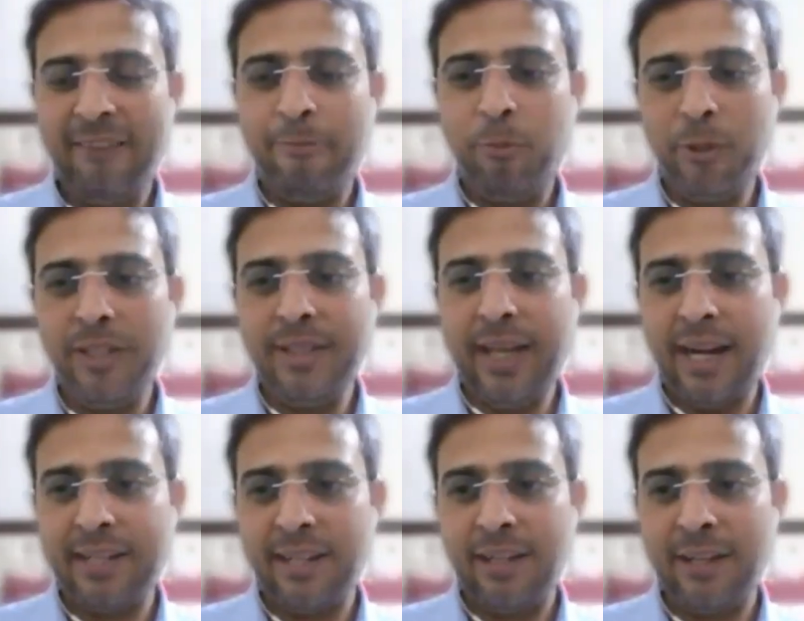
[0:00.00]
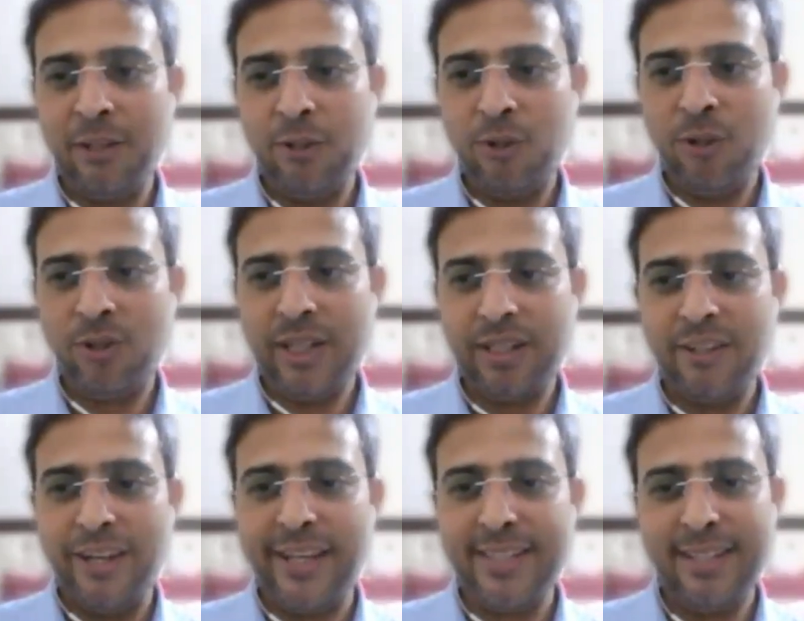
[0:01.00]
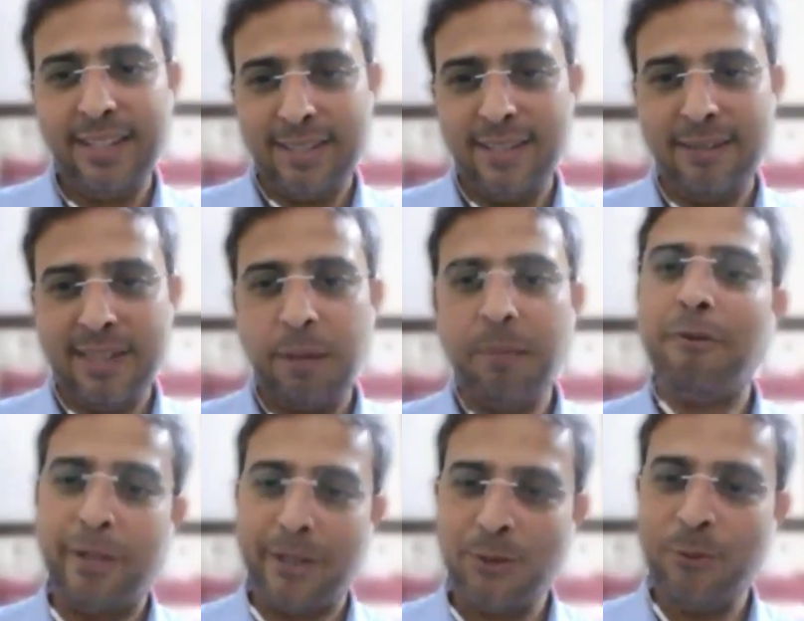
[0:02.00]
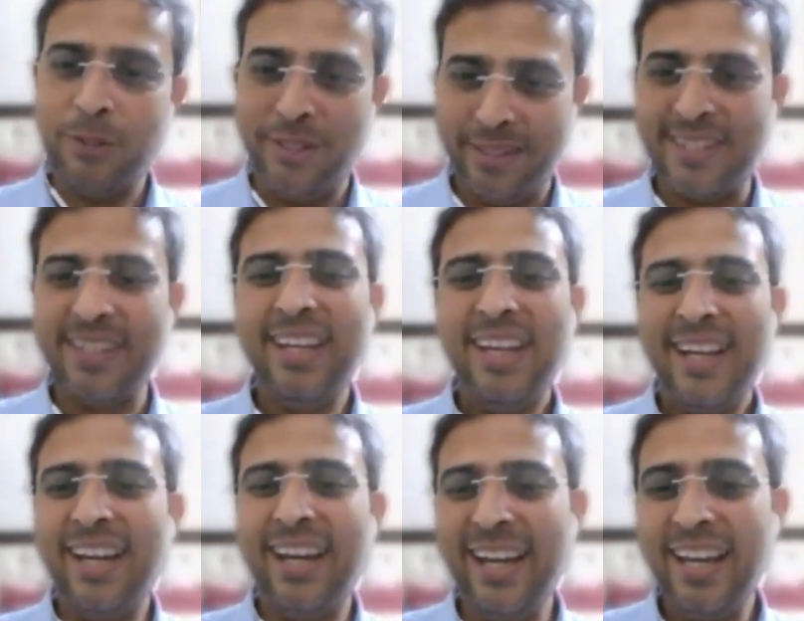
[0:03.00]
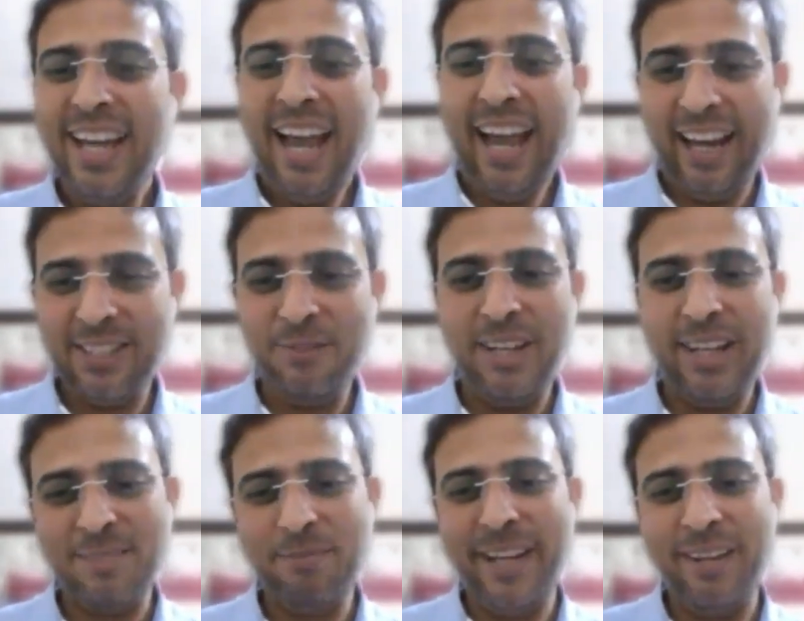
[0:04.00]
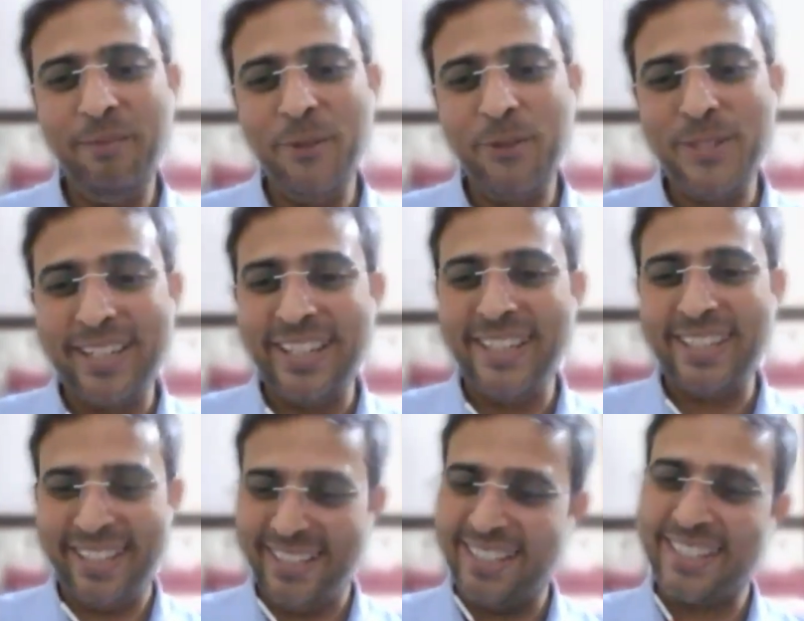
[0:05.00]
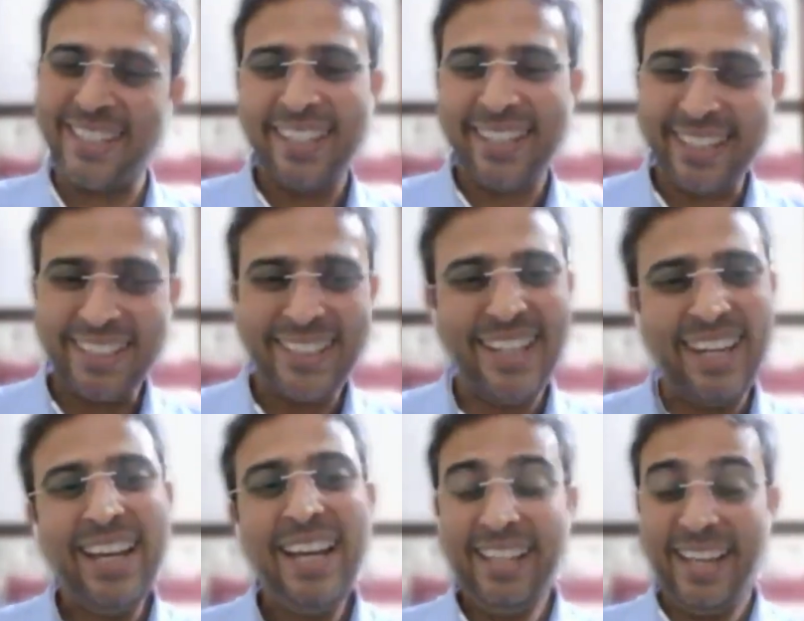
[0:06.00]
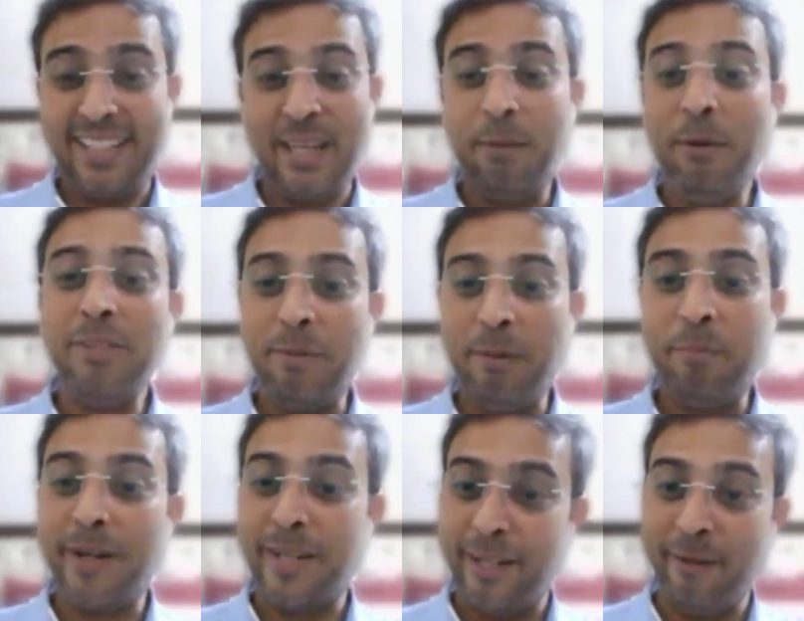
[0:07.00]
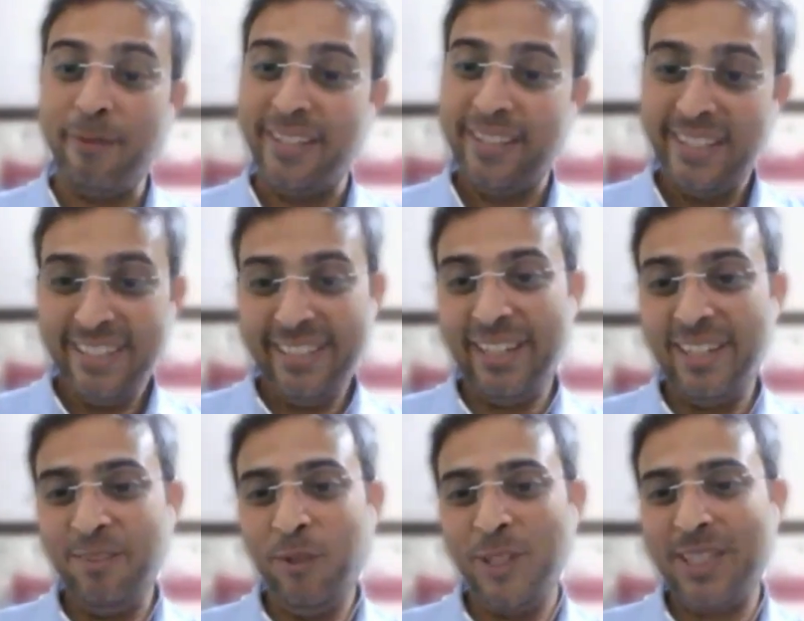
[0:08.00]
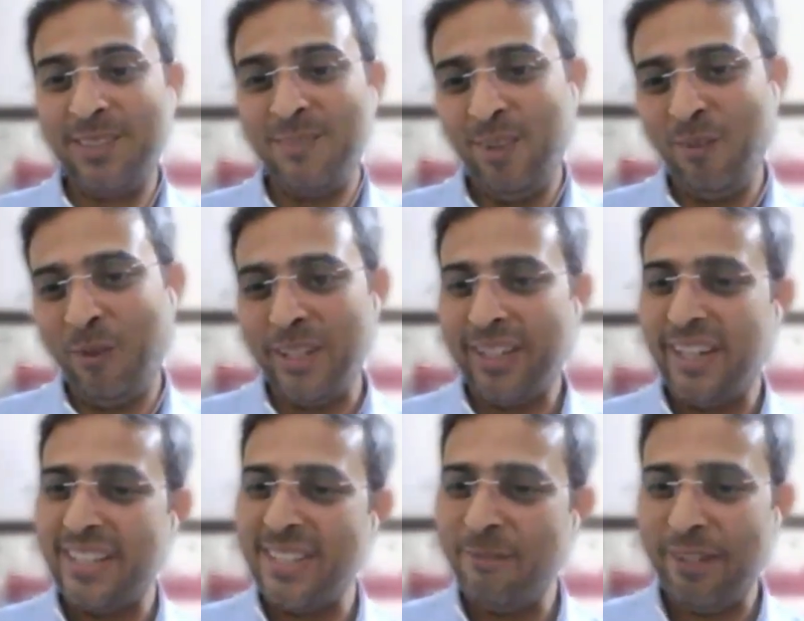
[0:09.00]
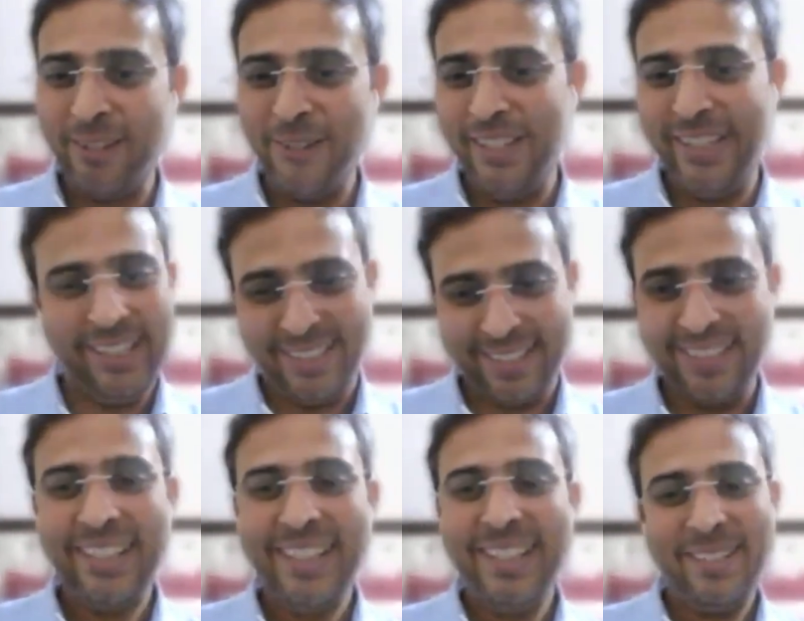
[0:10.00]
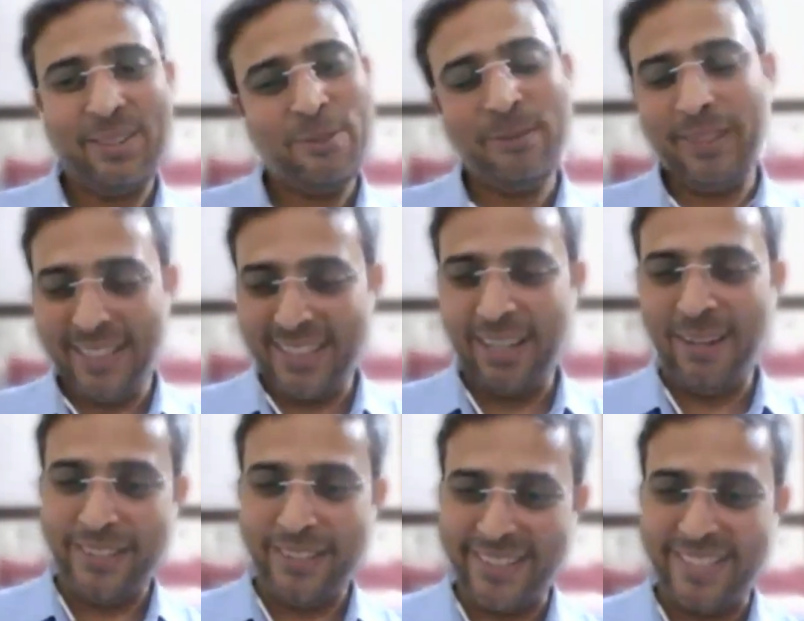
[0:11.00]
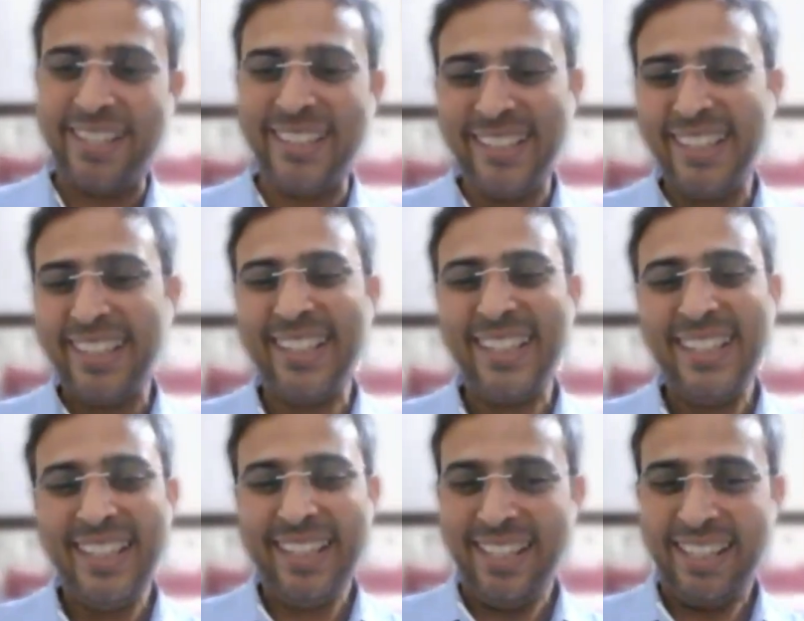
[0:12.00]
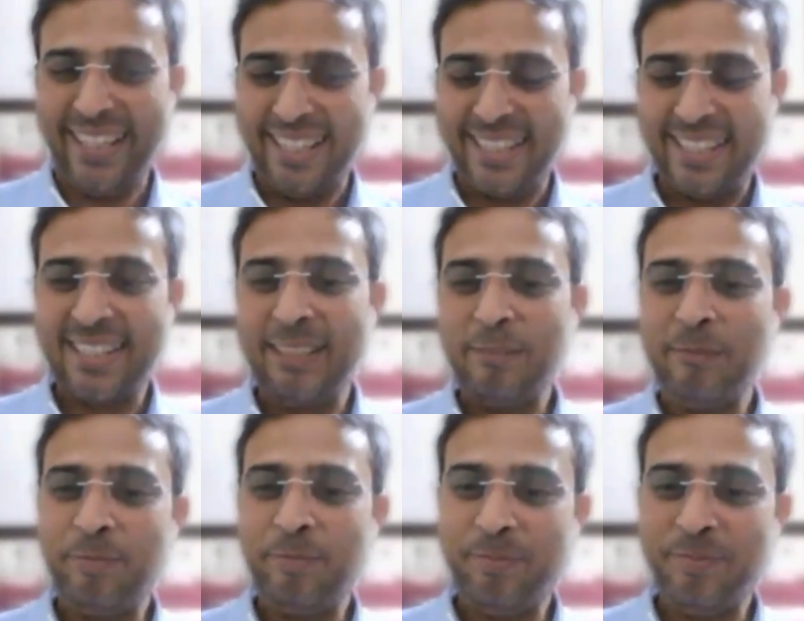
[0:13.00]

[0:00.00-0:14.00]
I have put in that that craziness in some of my students as well as my music teachers. Yeah, some of them are perturbed that what a crazy fellow he is. So, but that's how it is. Yes.